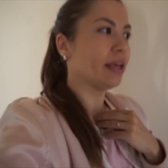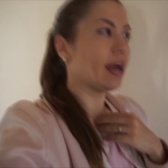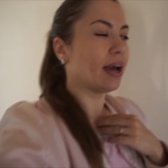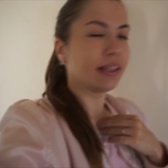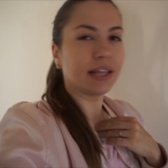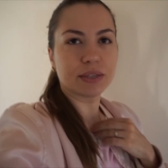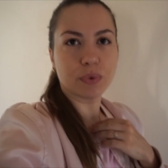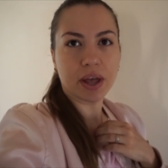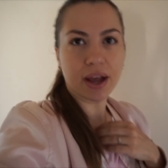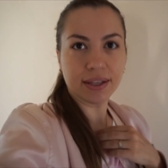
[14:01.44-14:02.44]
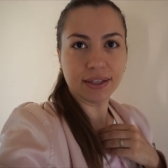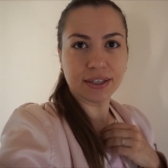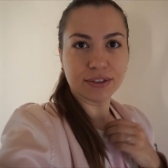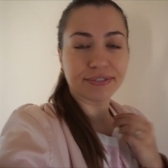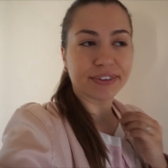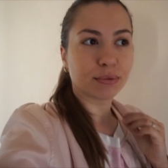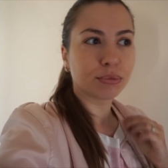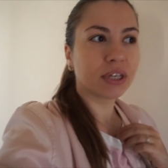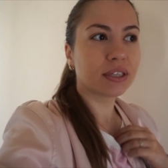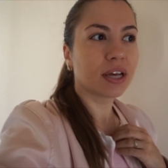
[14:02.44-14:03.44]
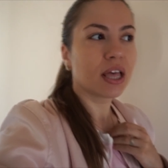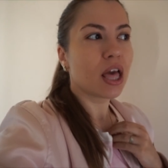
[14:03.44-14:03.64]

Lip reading: Yeah, that's why I didn't film it.